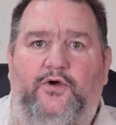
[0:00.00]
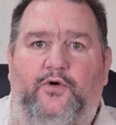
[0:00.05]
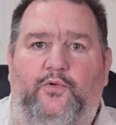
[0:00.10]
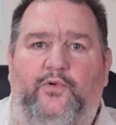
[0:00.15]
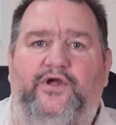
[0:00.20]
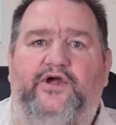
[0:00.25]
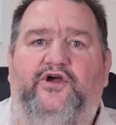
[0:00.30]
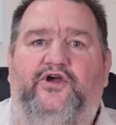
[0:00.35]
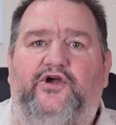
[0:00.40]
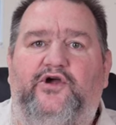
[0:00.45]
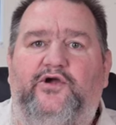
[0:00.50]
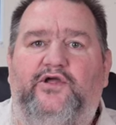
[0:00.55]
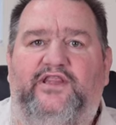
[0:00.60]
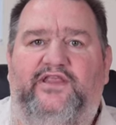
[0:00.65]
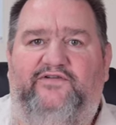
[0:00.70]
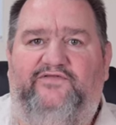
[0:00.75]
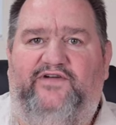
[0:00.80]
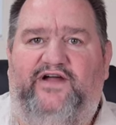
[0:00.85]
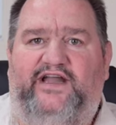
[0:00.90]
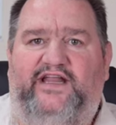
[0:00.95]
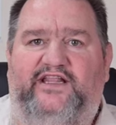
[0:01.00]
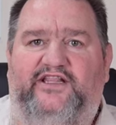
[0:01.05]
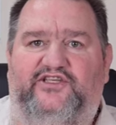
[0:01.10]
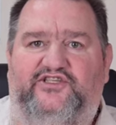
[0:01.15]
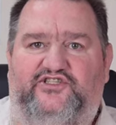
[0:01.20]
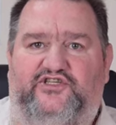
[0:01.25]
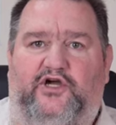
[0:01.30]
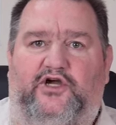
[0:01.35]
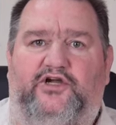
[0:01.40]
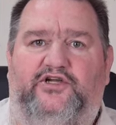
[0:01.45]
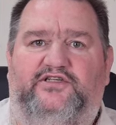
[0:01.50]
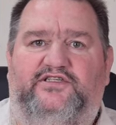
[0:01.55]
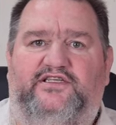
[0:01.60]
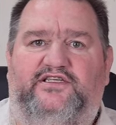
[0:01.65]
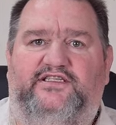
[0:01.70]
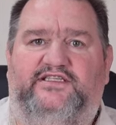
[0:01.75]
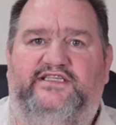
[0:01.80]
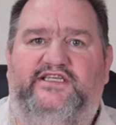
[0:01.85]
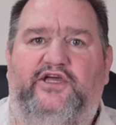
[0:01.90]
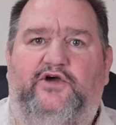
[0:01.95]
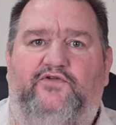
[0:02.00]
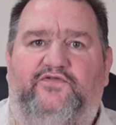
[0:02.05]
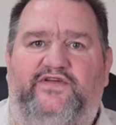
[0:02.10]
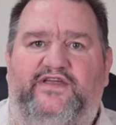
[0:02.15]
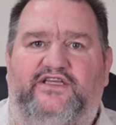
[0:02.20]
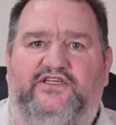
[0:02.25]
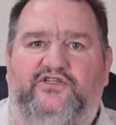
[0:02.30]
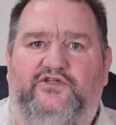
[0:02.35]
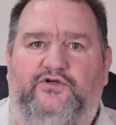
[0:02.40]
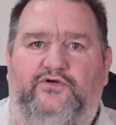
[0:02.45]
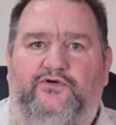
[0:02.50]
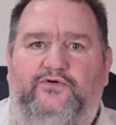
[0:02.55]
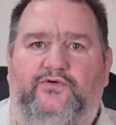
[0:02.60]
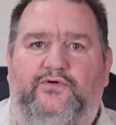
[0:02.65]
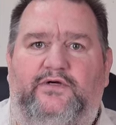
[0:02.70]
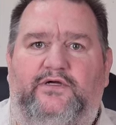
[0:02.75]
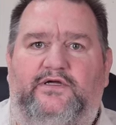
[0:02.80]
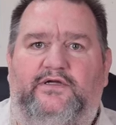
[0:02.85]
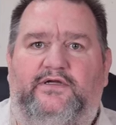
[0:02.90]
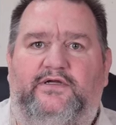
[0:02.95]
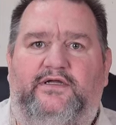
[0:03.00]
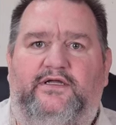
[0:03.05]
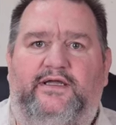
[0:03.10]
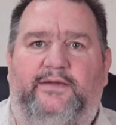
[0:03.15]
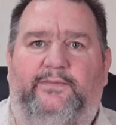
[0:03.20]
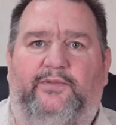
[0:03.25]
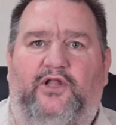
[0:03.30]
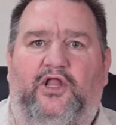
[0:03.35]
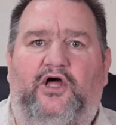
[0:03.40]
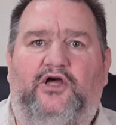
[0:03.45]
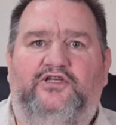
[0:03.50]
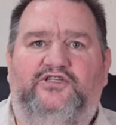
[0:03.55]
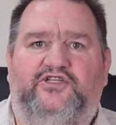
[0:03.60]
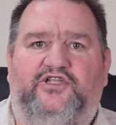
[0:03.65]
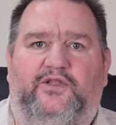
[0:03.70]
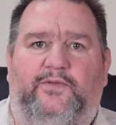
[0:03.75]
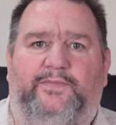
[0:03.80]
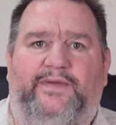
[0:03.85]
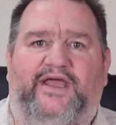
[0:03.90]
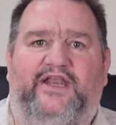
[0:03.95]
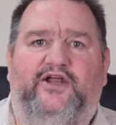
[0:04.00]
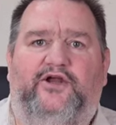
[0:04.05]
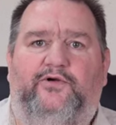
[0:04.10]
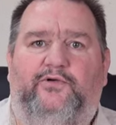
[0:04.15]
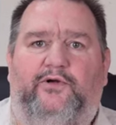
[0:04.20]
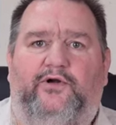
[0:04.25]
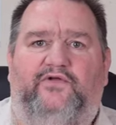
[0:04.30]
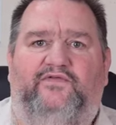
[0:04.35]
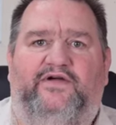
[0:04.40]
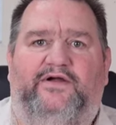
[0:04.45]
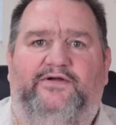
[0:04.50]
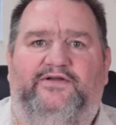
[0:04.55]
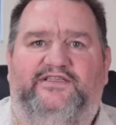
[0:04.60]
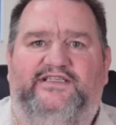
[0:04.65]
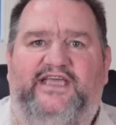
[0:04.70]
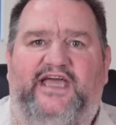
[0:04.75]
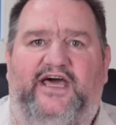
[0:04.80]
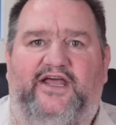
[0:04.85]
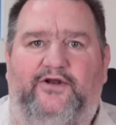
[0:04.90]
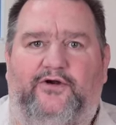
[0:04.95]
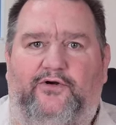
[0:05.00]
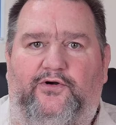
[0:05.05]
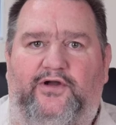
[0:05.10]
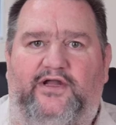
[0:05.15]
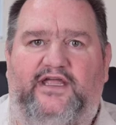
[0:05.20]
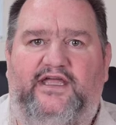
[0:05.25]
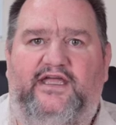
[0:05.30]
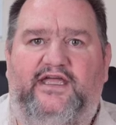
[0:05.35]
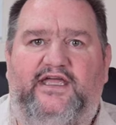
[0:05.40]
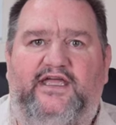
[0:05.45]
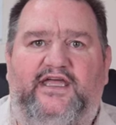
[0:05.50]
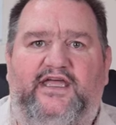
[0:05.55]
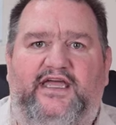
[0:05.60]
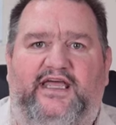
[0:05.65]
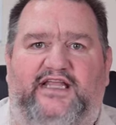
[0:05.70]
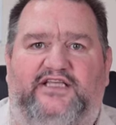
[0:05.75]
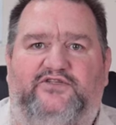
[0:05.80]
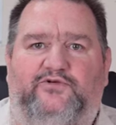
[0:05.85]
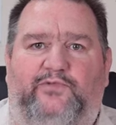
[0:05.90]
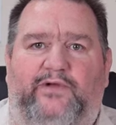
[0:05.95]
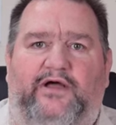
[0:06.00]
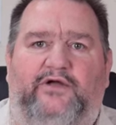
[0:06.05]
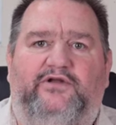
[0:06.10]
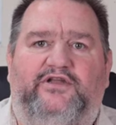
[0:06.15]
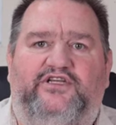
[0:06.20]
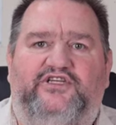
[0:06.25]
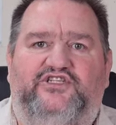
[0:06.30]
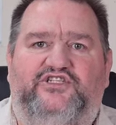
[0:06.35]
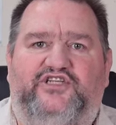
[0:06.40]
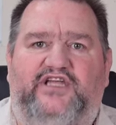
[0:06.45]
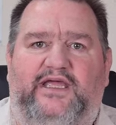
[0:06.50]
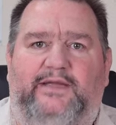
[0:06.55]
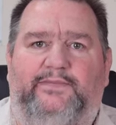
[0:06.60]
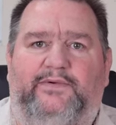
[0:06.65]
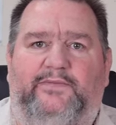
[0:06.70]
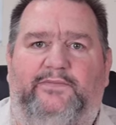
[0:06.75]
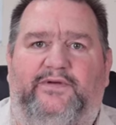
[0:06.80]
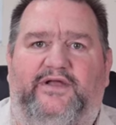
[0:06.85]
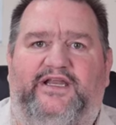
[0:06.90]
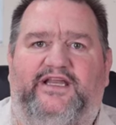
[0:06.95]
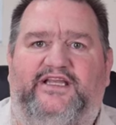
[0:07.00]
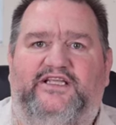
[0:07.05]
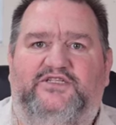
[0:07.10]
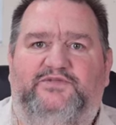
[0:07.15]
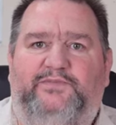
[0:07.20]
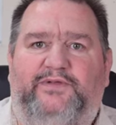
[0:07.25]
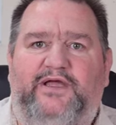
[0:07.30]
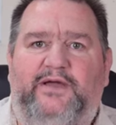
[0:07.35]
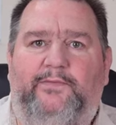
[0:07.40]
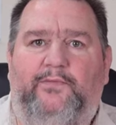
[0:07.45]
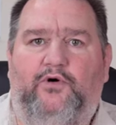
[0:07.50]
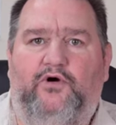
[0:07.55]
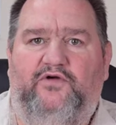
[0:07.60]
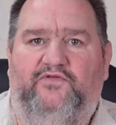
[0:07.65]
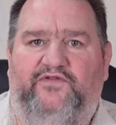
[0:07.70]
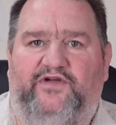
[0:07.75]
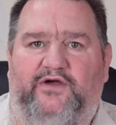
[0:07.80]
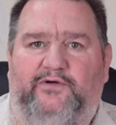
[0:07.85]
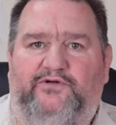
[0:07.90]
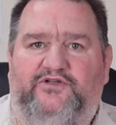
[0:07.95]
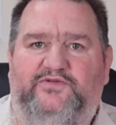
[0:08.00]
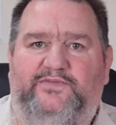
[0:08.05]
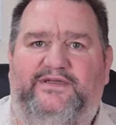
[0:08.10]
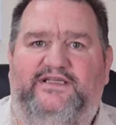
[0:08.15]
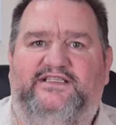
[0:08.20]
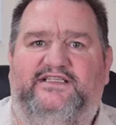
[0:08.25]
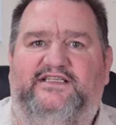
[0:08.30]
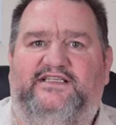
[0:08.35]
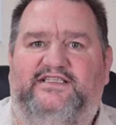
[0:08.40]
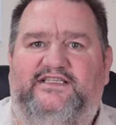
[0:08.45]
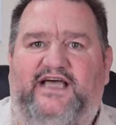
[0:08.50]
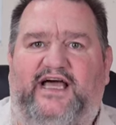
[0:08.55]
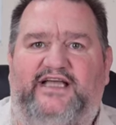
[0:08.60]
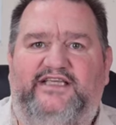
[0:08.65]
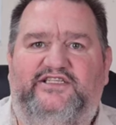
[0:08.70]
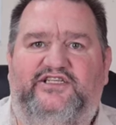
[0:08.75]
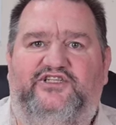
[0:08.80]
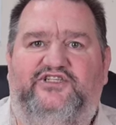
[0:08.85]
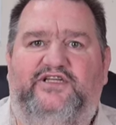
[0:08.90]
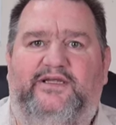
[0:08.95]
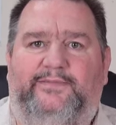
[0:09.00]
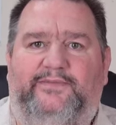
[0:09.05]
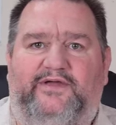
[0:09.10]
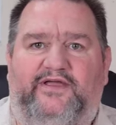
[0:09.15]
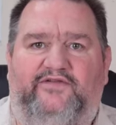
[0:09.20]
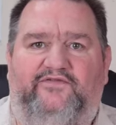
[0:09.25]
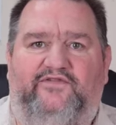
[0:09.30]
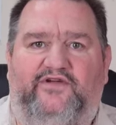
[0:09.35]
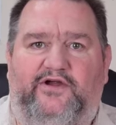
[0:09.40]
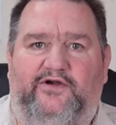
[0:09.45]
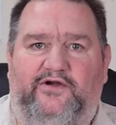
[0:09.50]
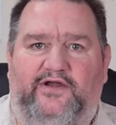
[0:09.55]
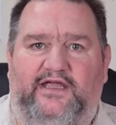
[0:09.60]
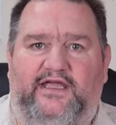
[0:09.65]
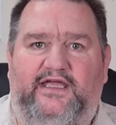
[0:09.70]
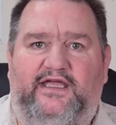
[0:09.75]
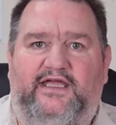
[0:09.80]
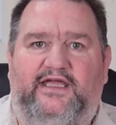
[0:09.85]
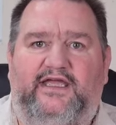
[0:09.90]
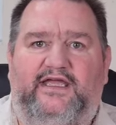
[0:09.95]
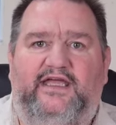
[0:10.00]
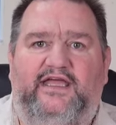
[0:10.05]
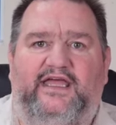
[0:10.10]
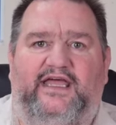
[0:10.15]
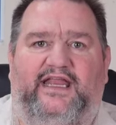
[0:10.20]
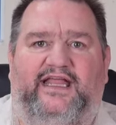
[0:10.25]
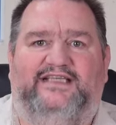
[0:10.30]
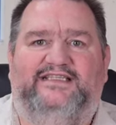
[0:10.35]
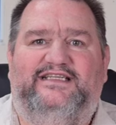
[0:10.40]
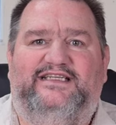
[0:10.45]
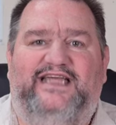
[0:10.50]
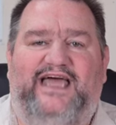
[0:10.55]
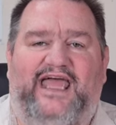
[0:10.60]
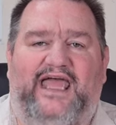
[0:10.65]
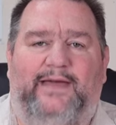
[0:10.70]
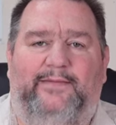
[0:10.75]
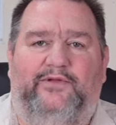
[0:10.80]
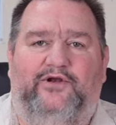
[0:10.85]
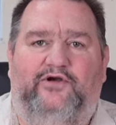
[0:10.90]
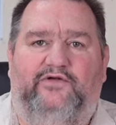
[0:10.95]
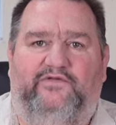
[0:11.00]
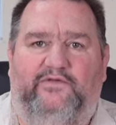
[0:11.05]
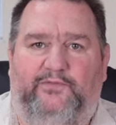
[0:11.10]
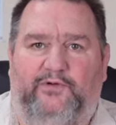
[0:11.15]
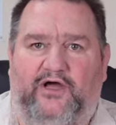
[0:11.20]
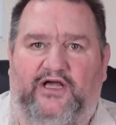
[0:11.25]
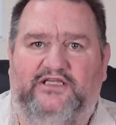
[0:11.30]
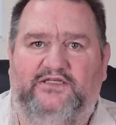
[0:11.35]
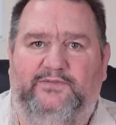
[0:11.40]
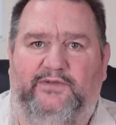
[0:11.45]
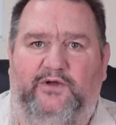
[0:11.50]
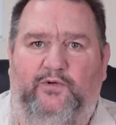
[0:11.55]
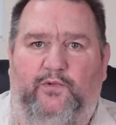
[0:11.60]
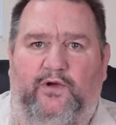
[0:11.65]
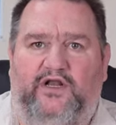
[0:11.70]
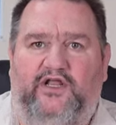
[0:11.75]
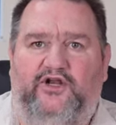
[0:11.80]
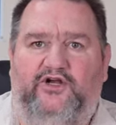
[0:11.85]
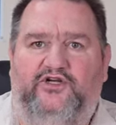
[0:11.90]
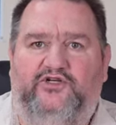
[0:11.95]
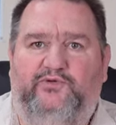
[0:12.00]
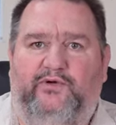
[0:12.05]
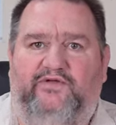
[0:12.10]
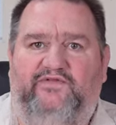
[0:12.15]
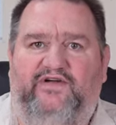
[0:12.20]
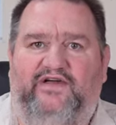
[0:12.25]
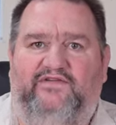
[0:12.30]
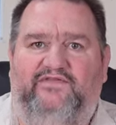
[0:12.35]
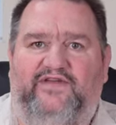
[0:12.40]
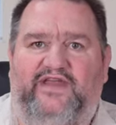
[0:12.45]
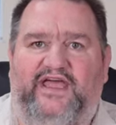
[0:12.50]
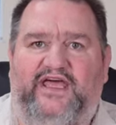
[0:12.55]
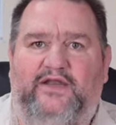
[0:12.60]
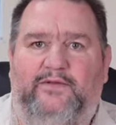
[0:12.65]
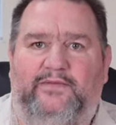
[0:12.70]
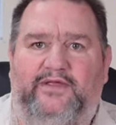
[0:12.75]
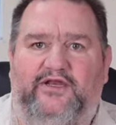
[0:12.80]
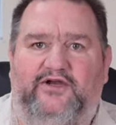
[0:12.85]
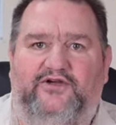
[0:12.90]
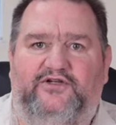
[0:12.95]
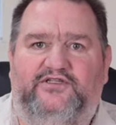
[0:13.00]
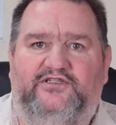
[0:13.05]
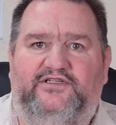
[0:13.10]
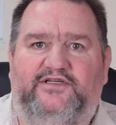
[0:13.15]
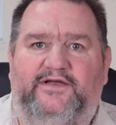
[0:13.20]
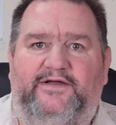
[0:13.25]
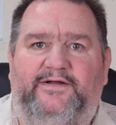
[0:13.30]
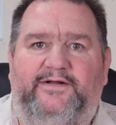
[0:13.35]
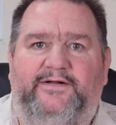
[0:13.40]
We are currently fighting the SARS C O V two. It belongs to the beta coronavirus category. It has a roundish shape, but it is pleomorphic, which means its size and shape can vary. It has a diameter of approximately one hundred twenty-five nanometers.